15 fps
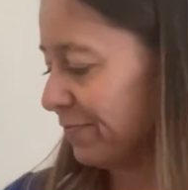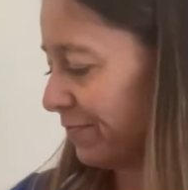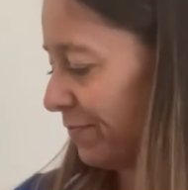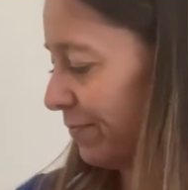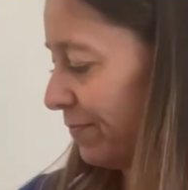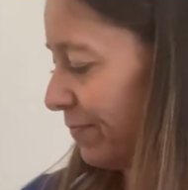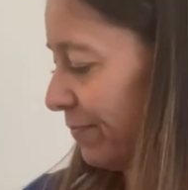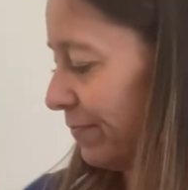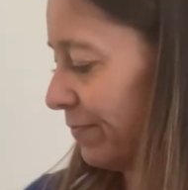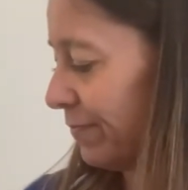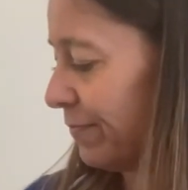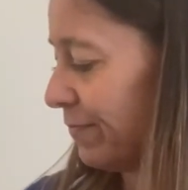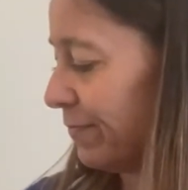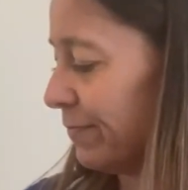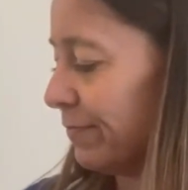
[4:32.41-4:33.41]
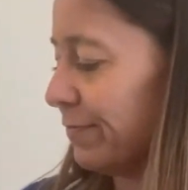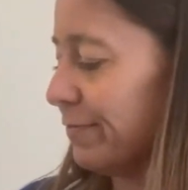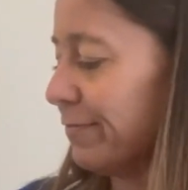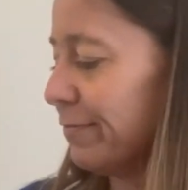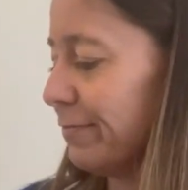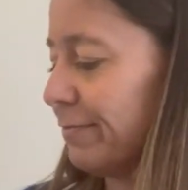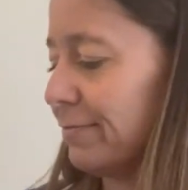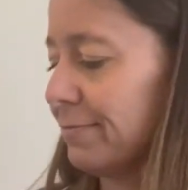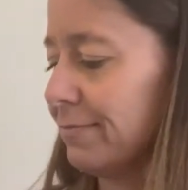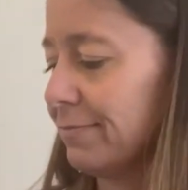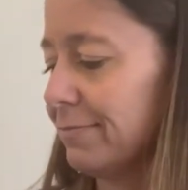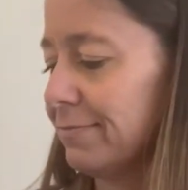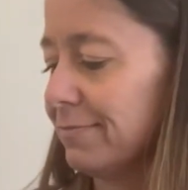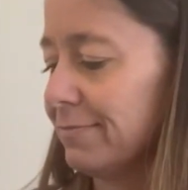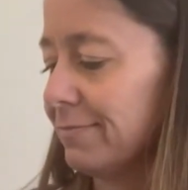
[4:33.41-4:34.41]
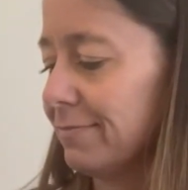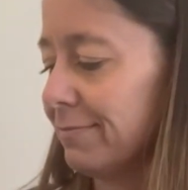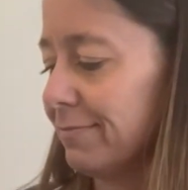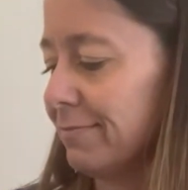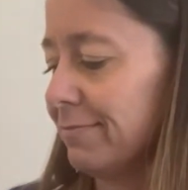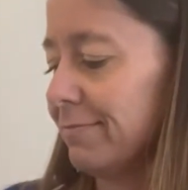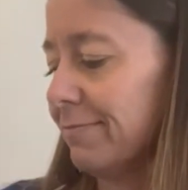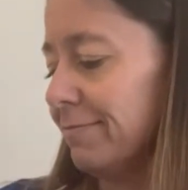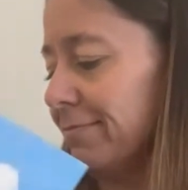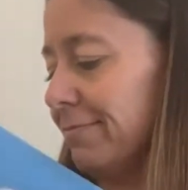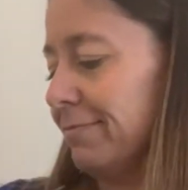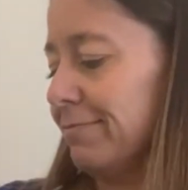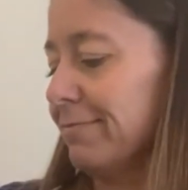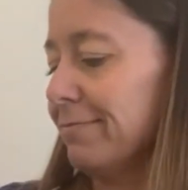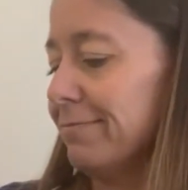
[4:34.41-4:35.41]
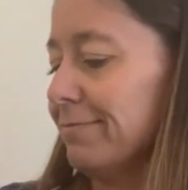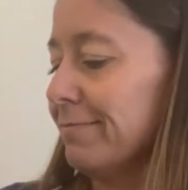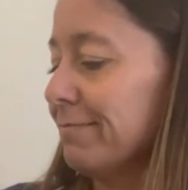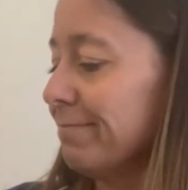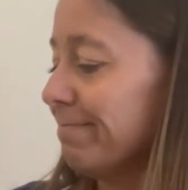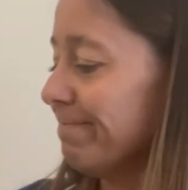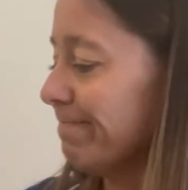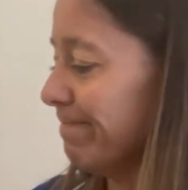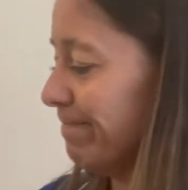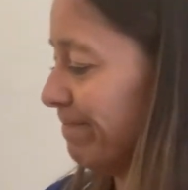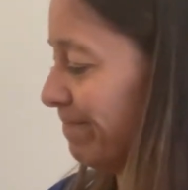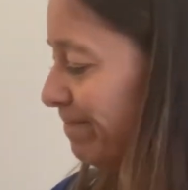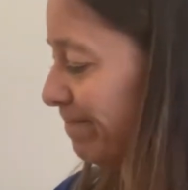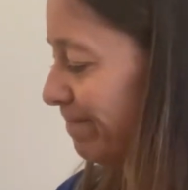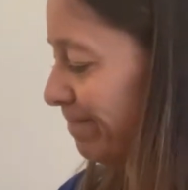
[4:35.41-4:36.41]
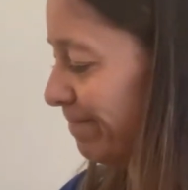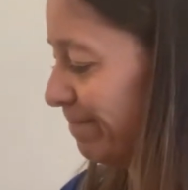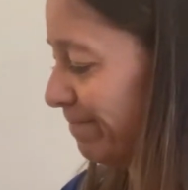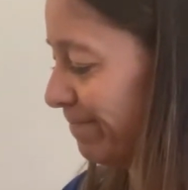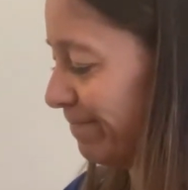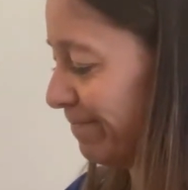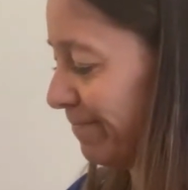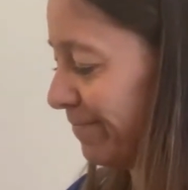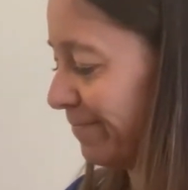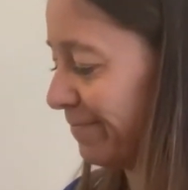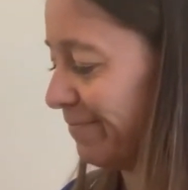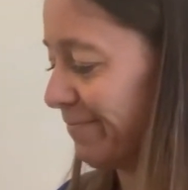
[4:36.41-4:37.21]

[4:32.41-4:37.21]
Nobody speaks.